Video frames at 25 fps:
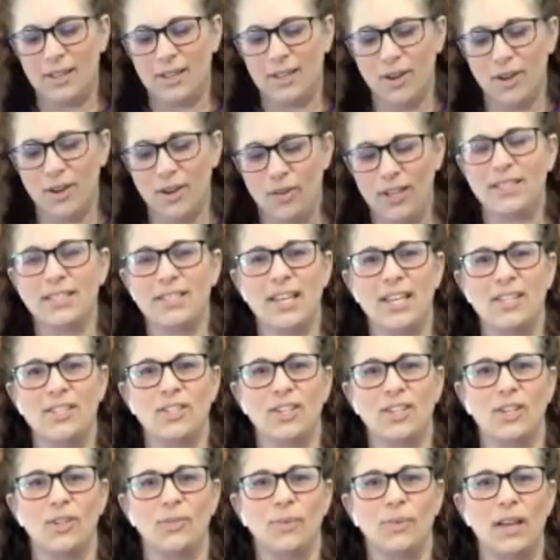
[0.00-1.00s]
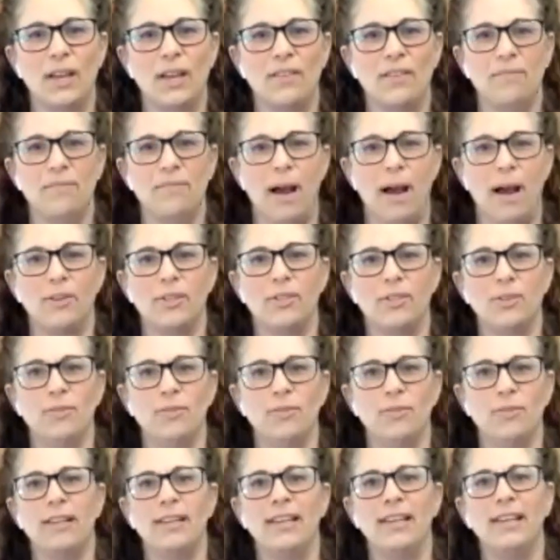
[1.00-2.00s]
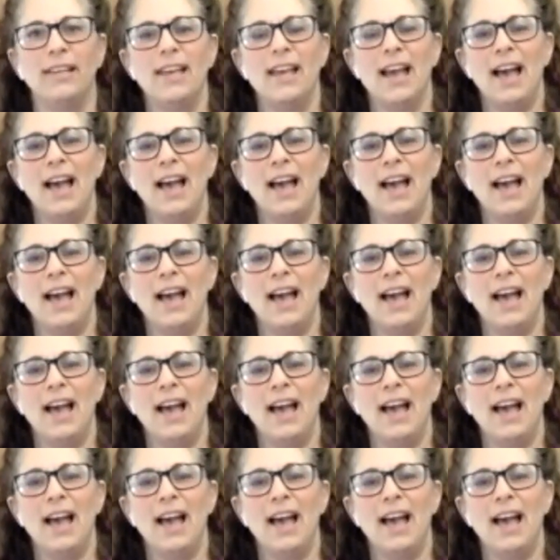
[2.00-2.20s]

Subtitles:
no, it's good. We have power, don't worry.